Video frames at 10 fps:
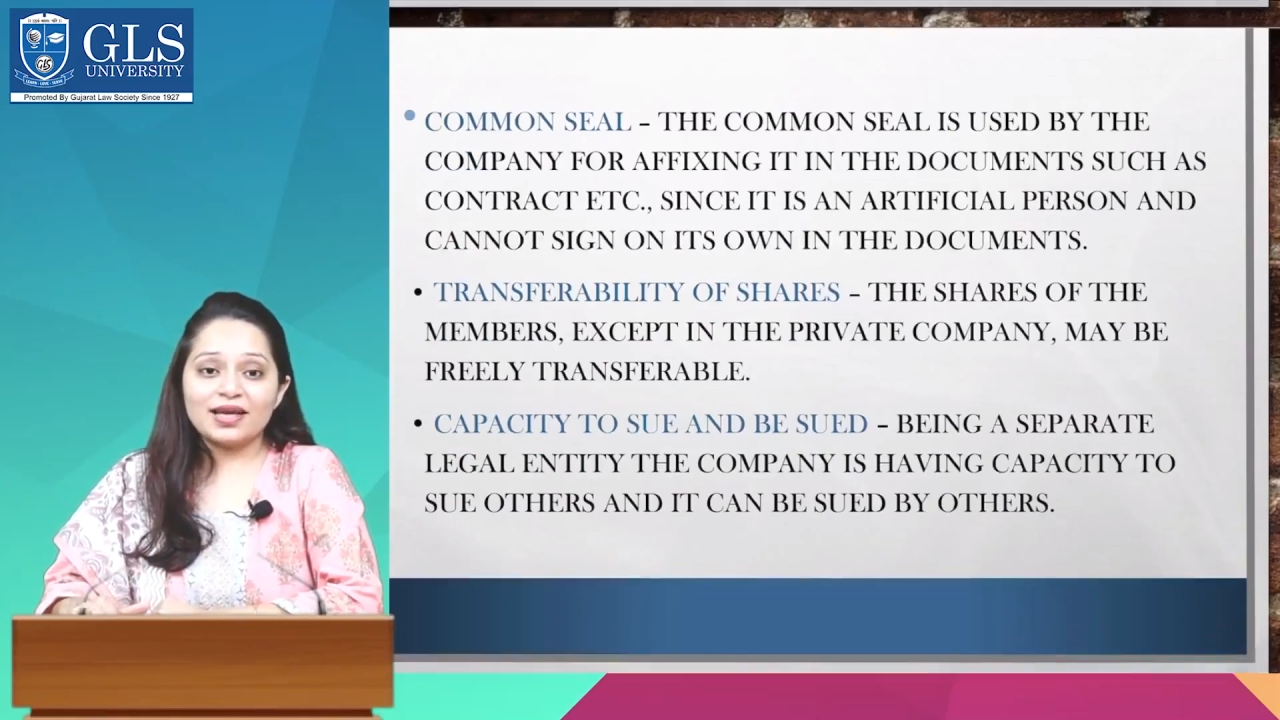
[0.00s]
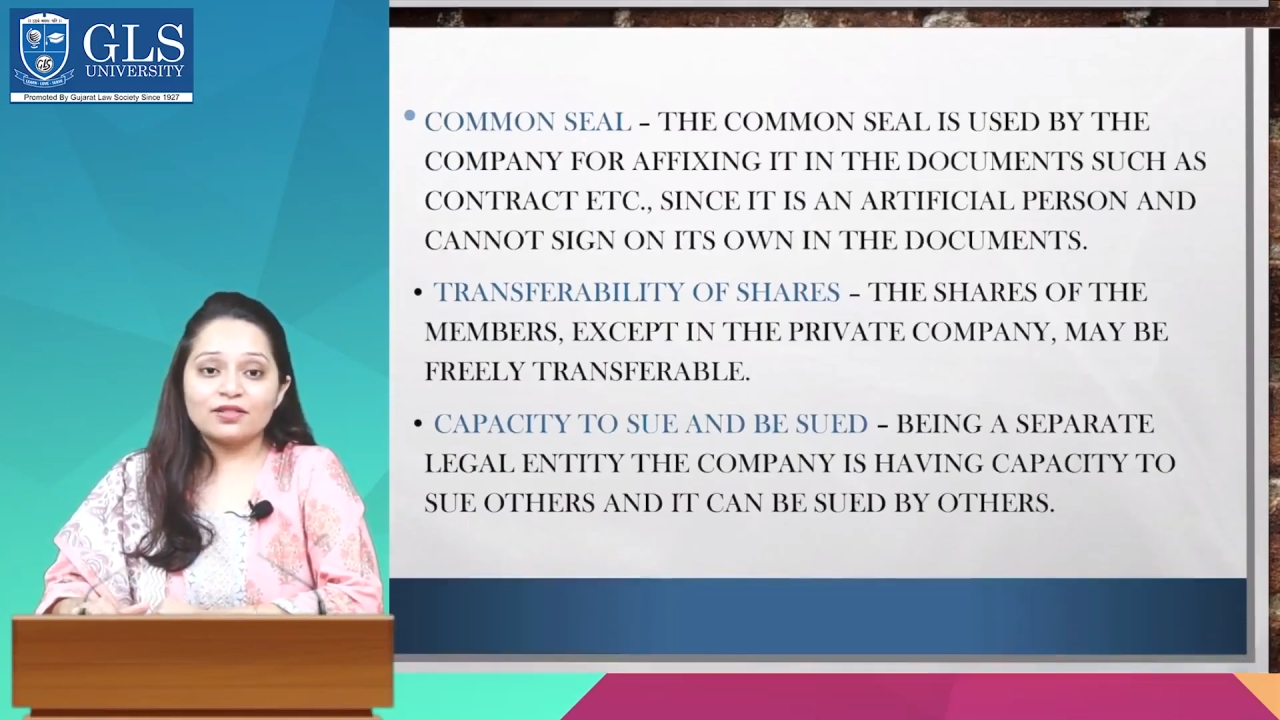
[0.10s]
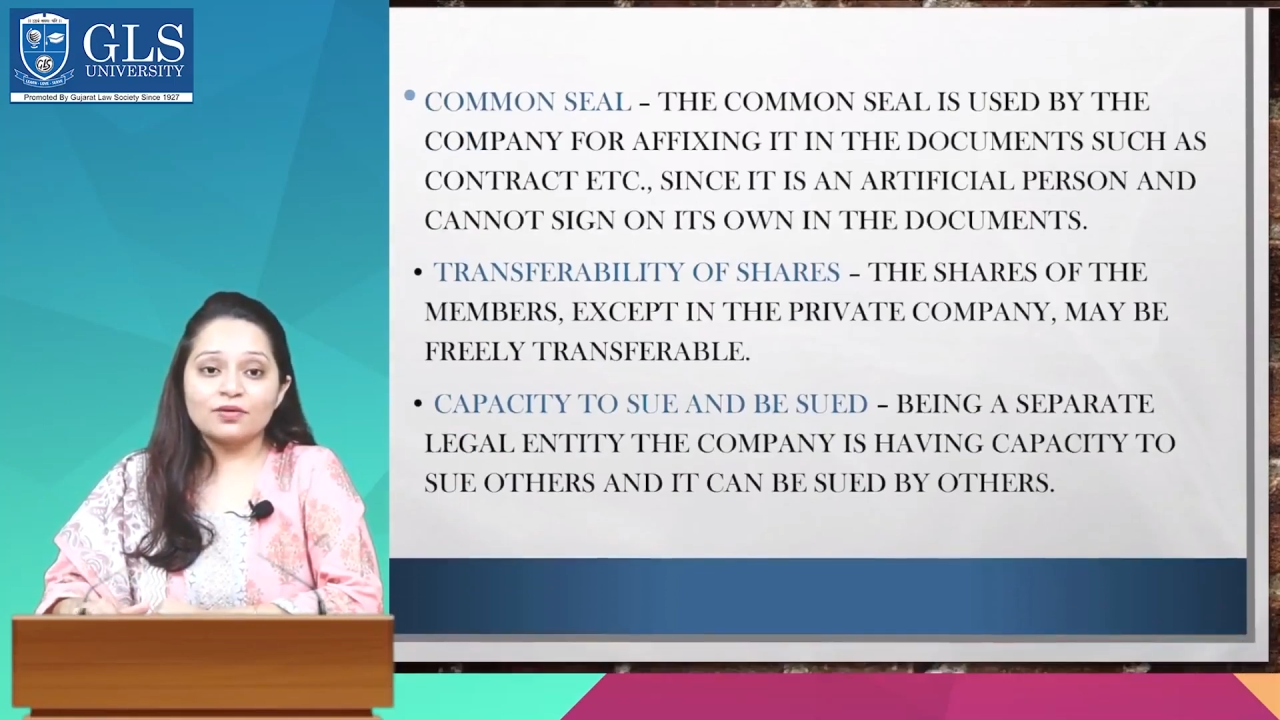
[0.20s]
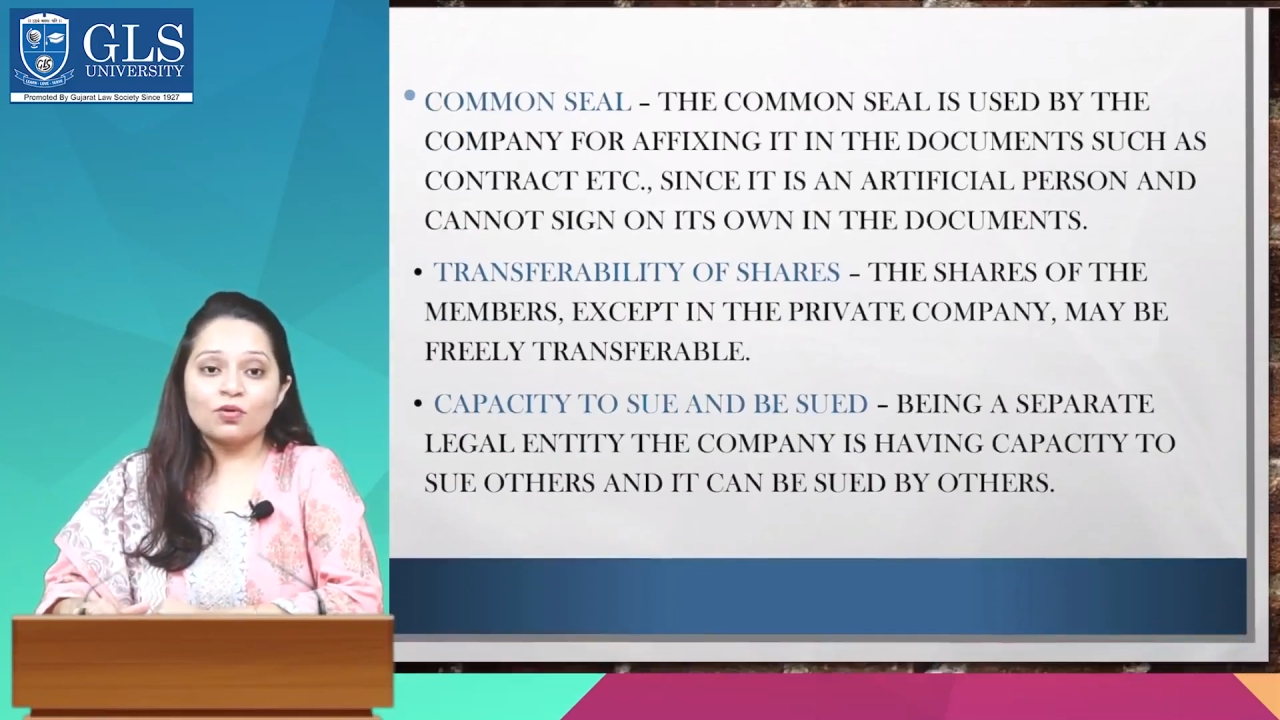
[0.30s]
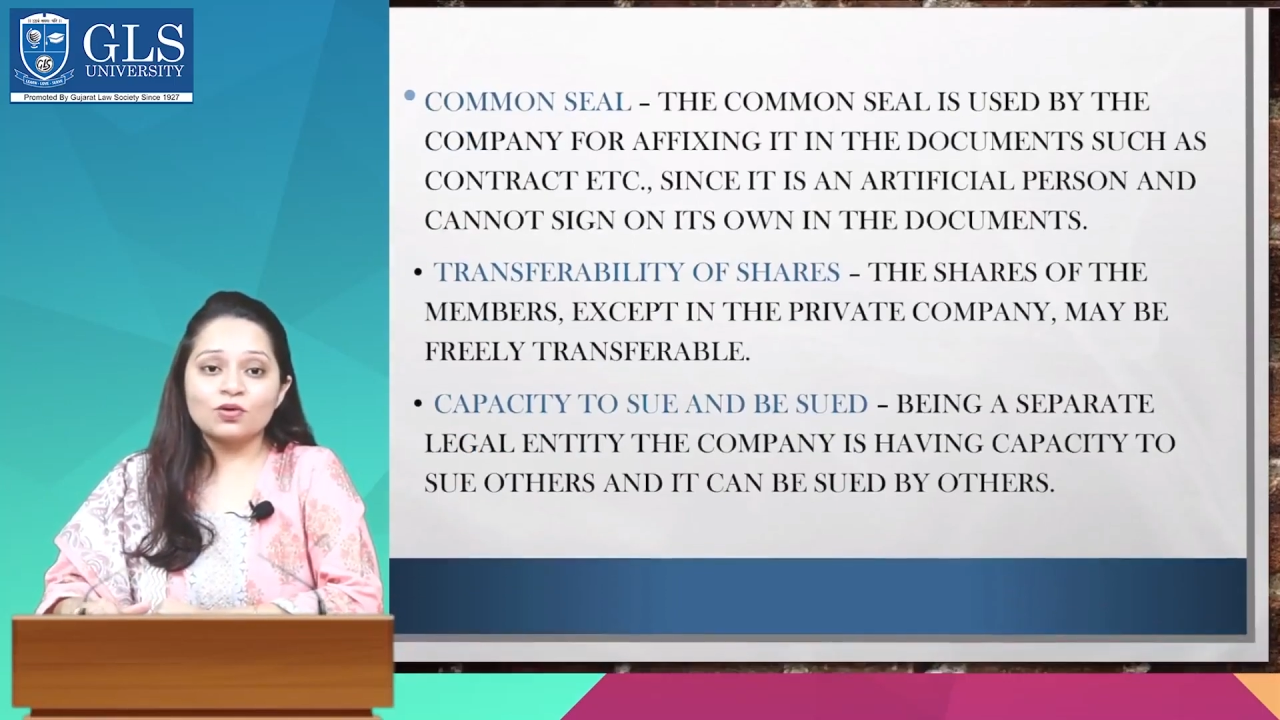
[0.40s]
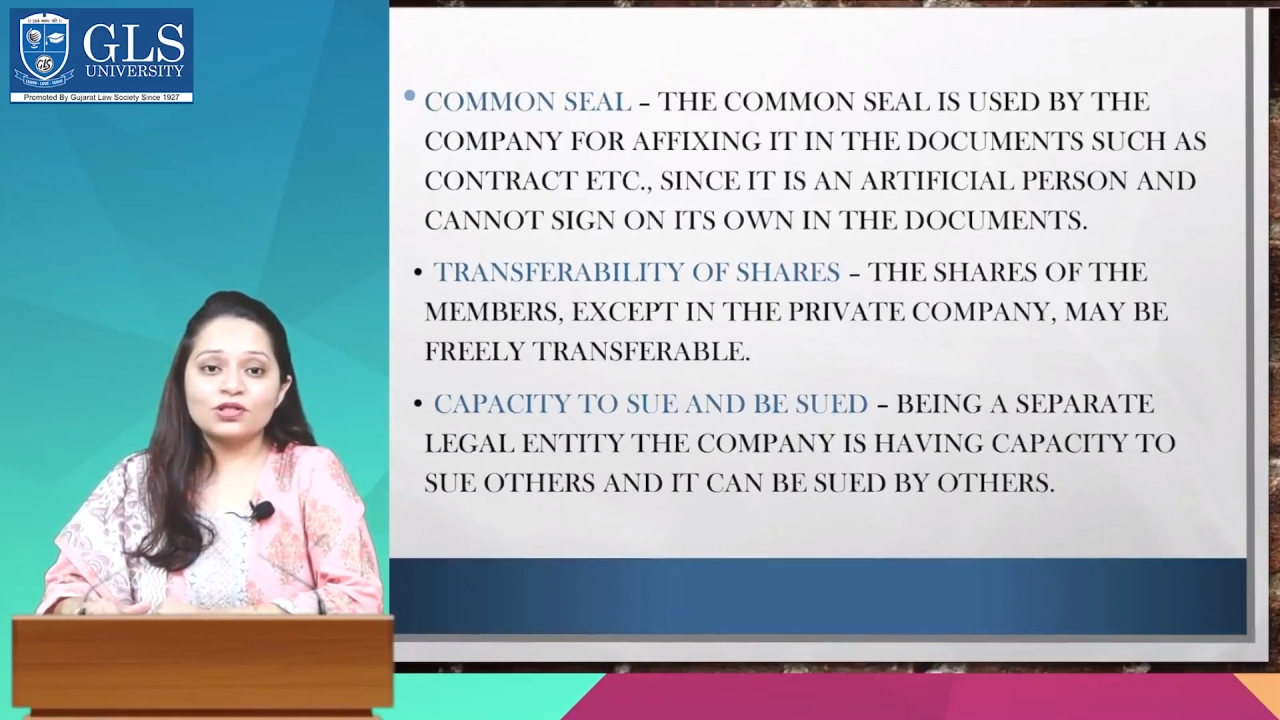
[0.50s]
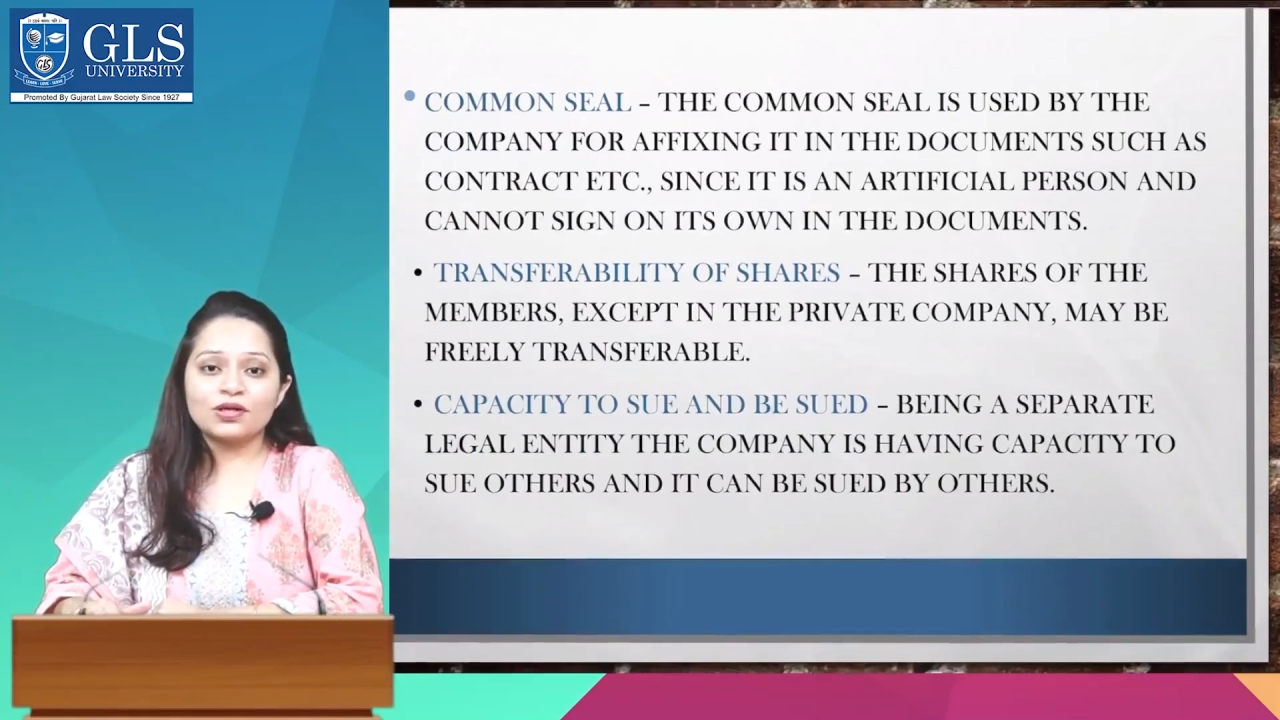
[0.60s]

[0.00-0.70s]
and the most